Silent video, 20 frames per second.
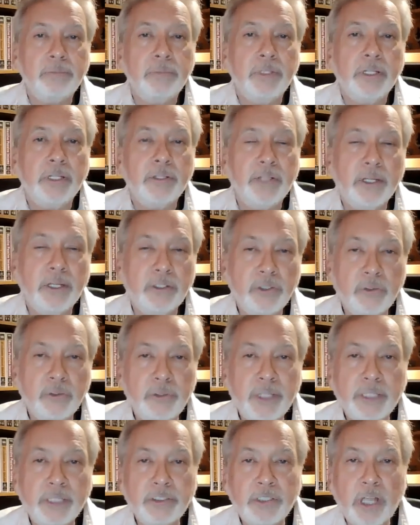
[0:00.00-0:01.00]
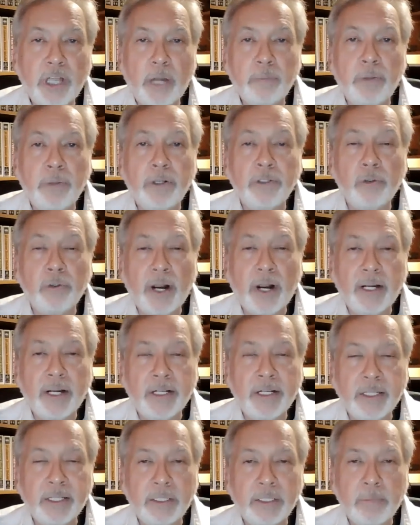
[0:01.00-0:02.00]
that they do desktop
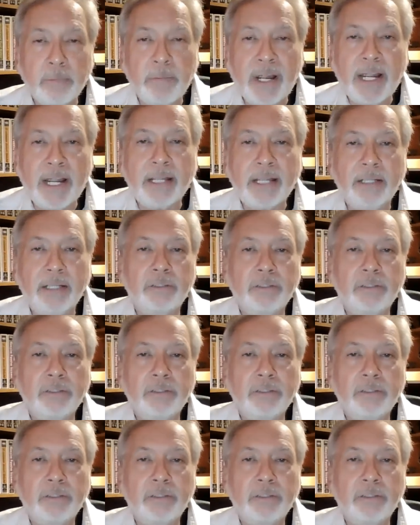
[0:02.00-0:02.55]
underwriting at the bank.